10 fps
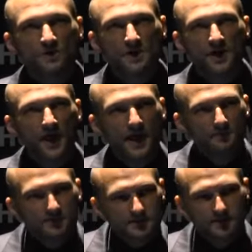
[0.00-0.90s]

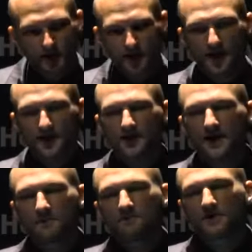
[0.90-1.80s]
claimed the Al-Qaeda
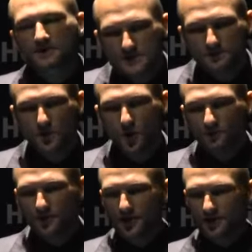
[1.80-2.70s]
name but seem to
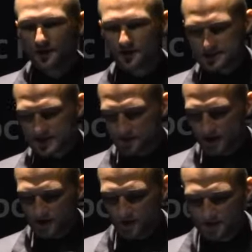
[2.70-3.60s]
operate under the same
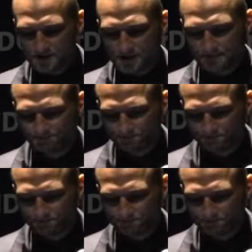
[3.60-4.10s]
ideology.